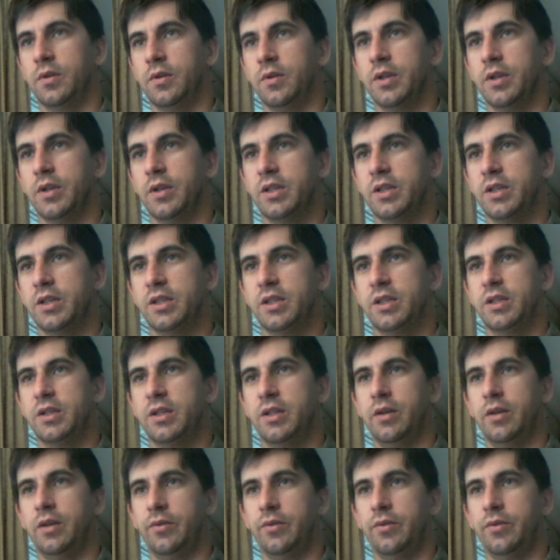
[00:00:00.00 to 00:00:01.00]

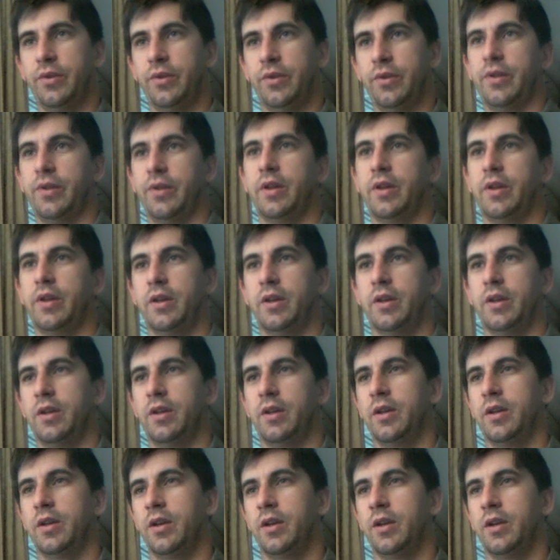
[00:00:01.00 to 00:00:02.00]
South,
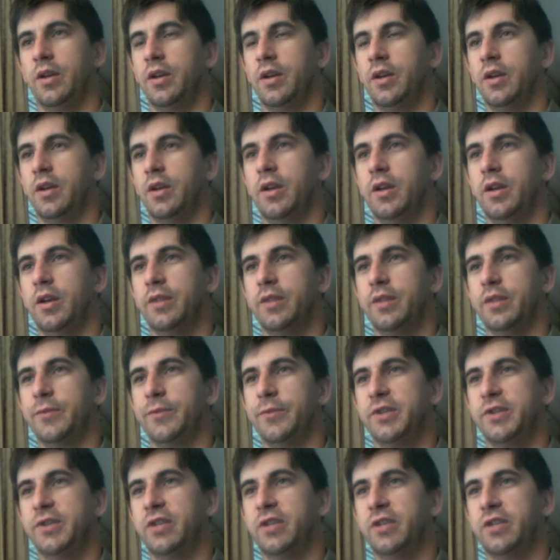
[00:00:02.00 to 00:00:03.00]
not the
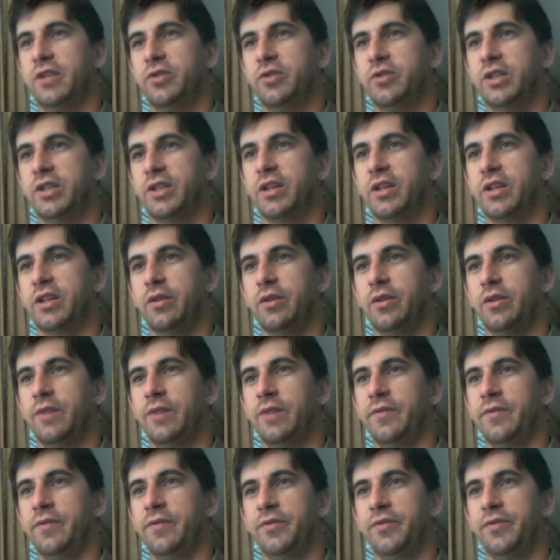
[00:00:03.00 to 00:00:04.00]
most interesting code
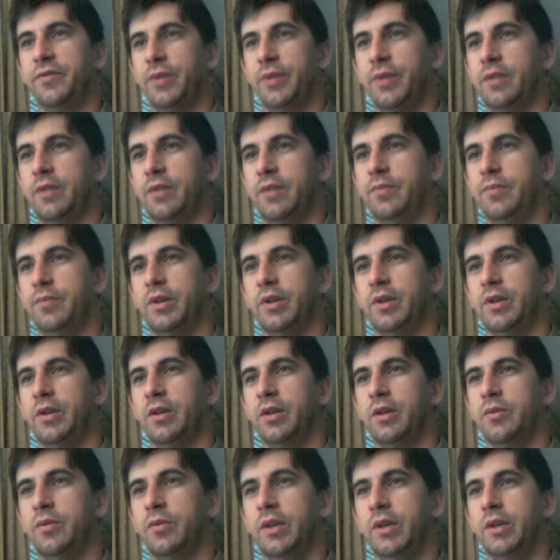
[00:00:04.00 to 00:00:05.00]
I've ever written, but you
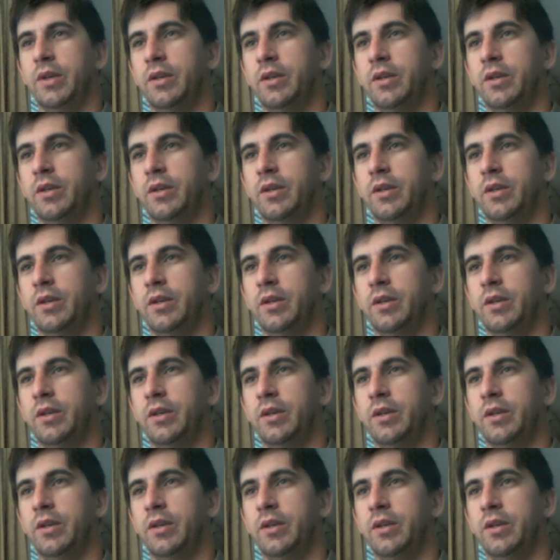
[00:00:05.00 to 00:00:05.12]
know what?